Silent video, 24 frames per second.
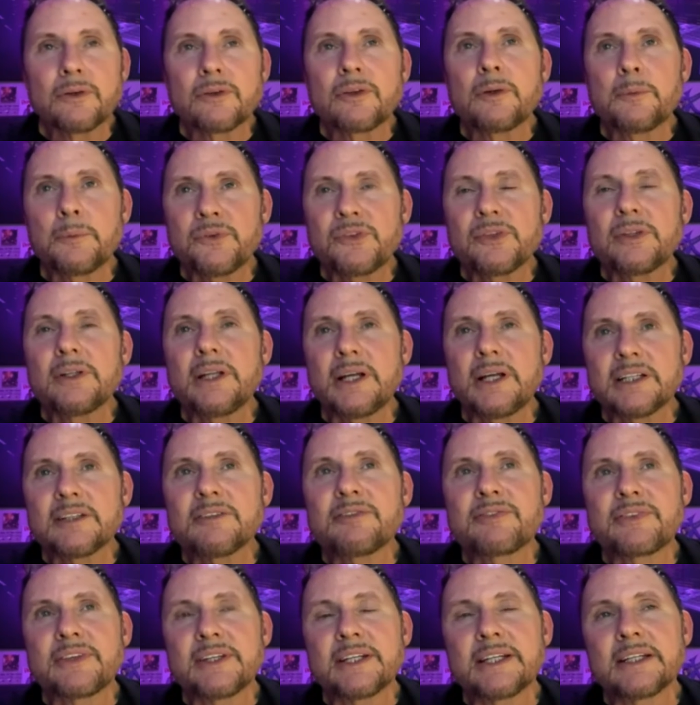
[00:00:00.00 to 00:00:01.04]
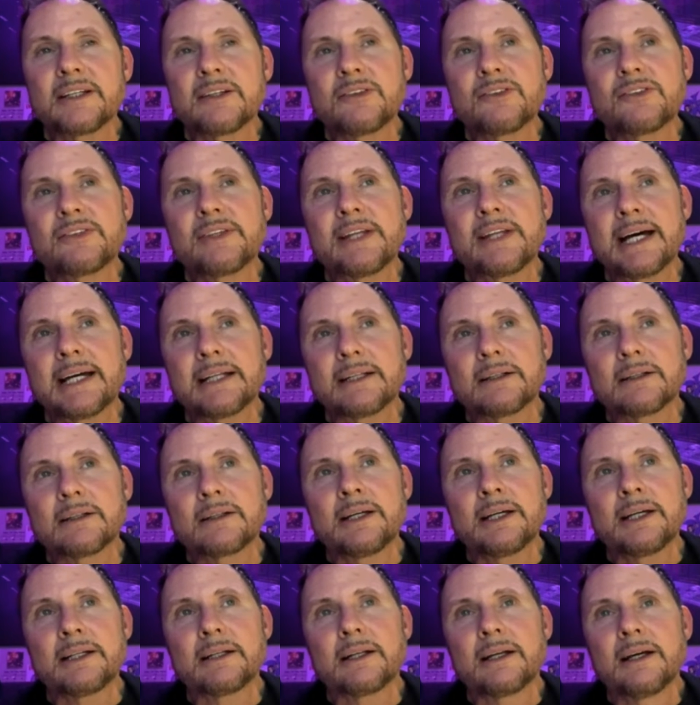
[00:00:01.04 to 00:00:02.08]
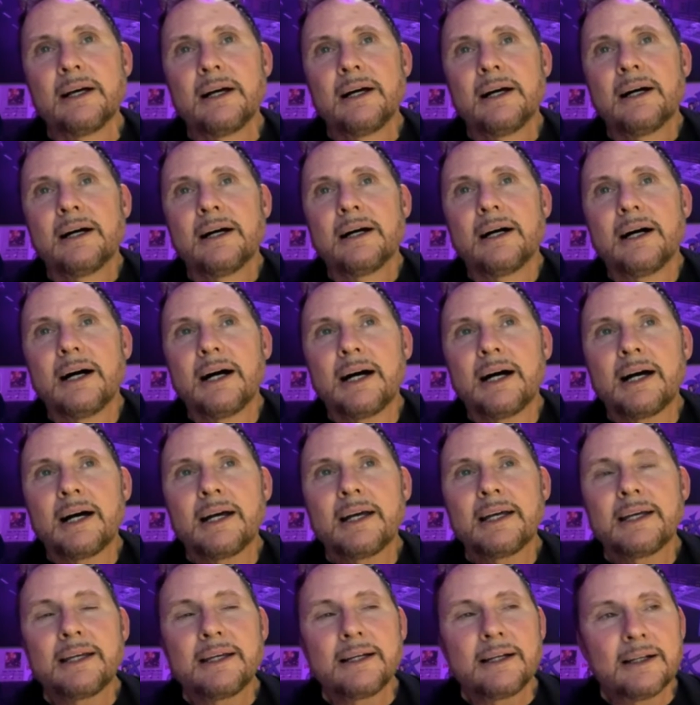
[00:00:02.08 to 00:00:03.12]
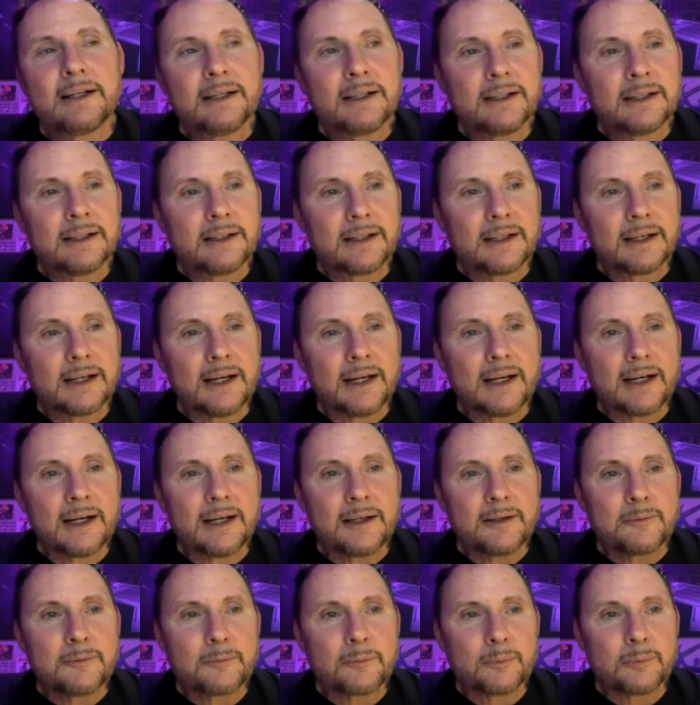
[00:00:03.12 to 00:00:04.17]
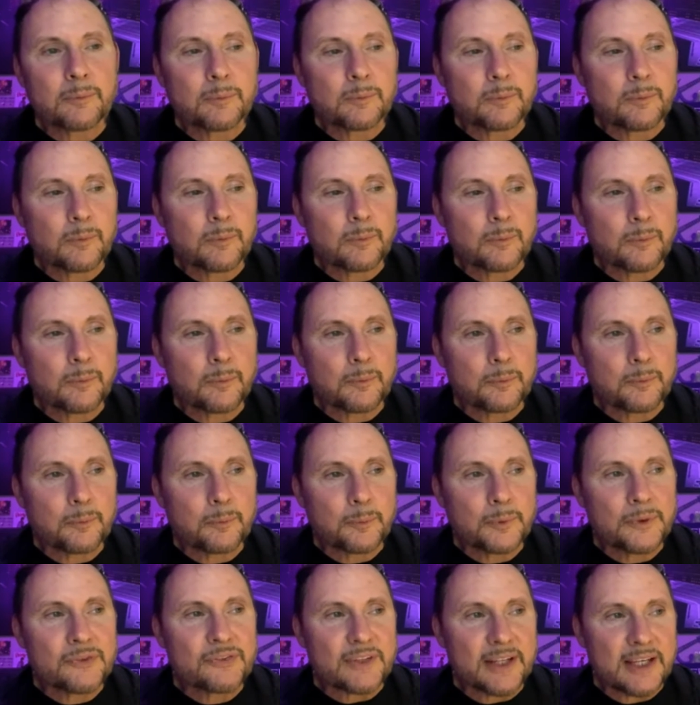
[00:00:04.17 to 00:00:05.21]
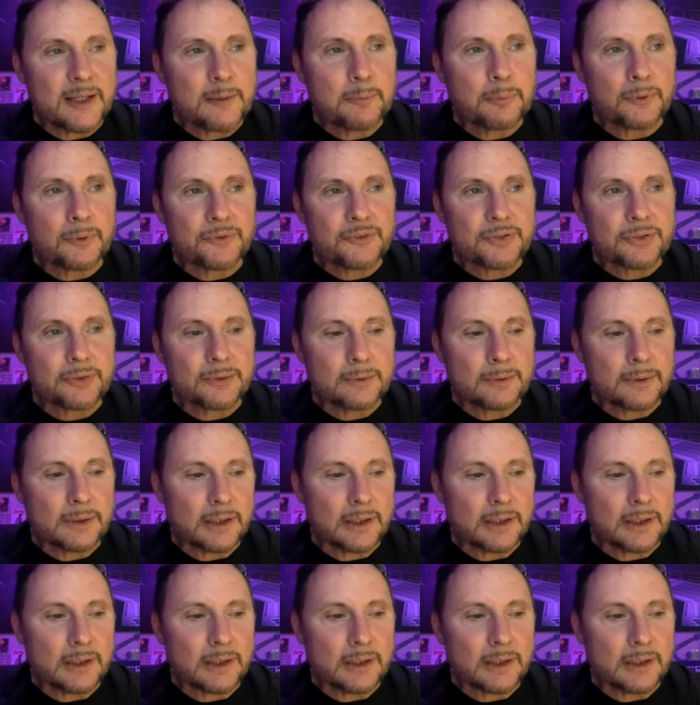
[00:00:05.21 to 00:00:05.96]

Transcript: was a lot of things that I was able to